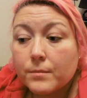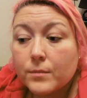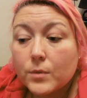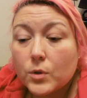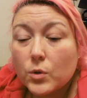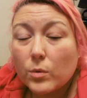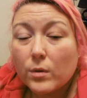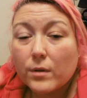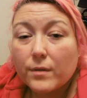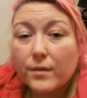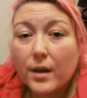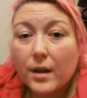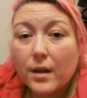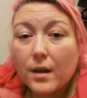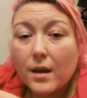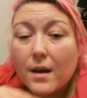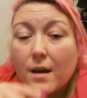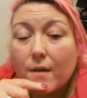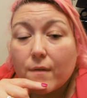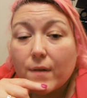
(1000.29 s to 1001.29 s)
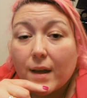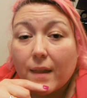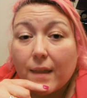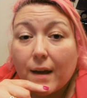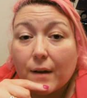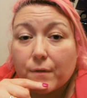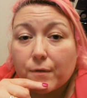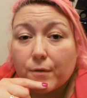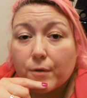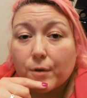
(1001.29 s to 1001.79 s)
sort of figure
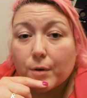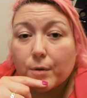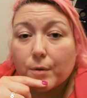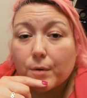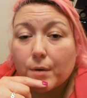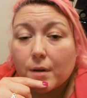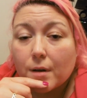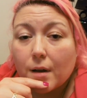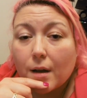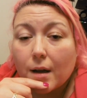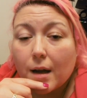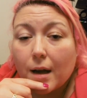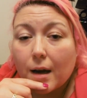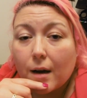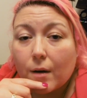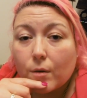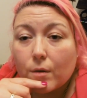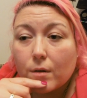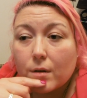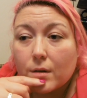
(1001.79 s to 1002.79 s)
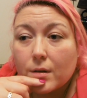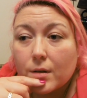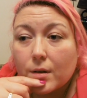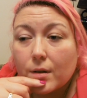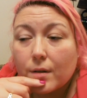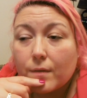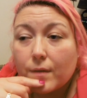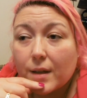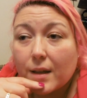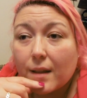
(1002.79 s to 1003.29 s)
that through out,
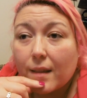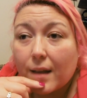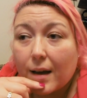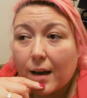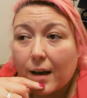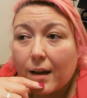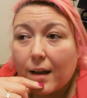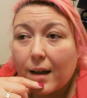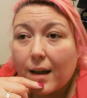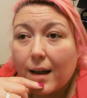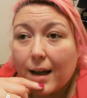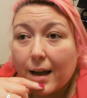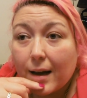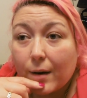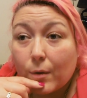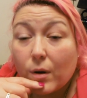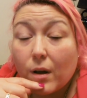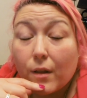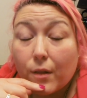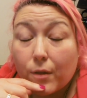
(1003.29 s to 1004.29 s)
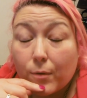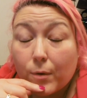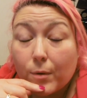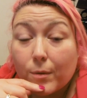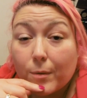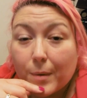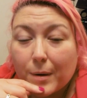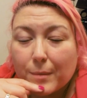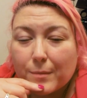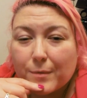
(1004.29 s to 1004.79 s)
figure that out through
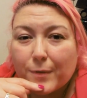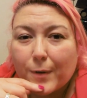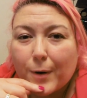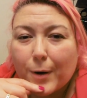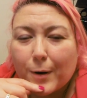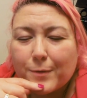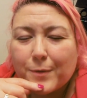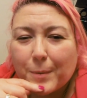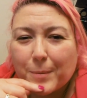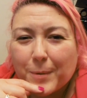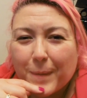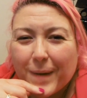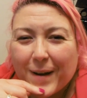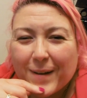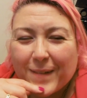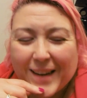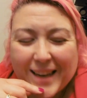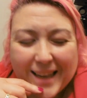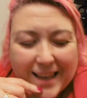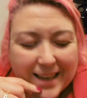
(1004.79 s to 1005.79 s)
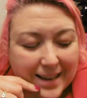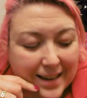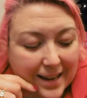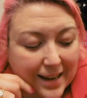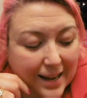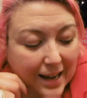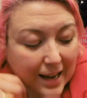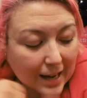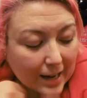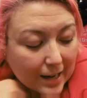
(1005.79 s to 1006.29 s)
the month of February.
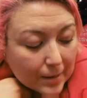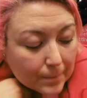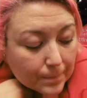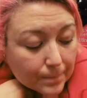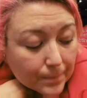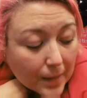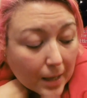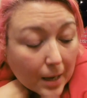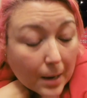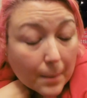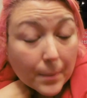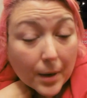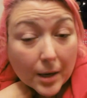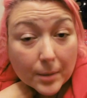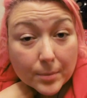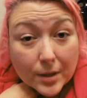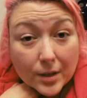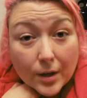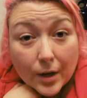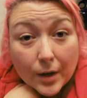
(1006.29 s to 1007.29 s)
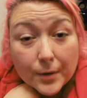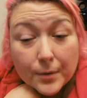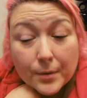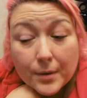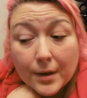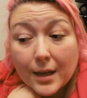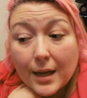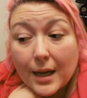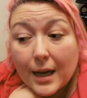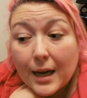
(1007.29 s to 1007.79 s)
Um, but I'm going to go
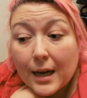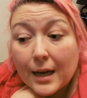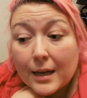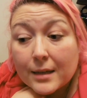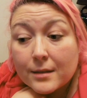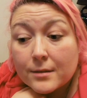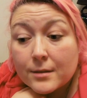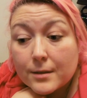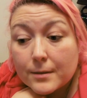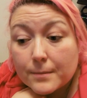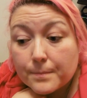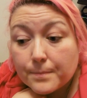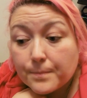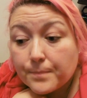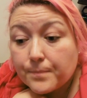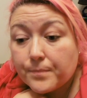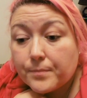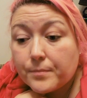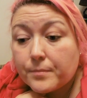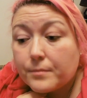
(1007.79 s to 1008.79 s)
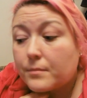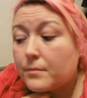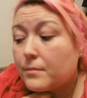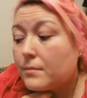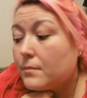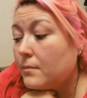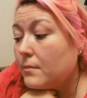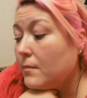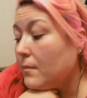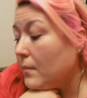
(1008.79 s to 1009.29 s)
and
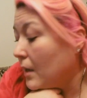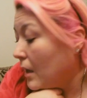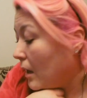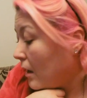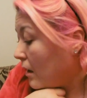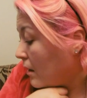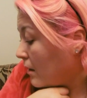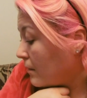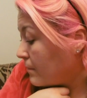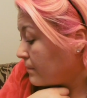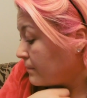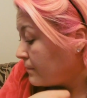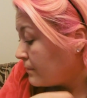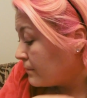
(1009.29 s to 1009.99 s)
um,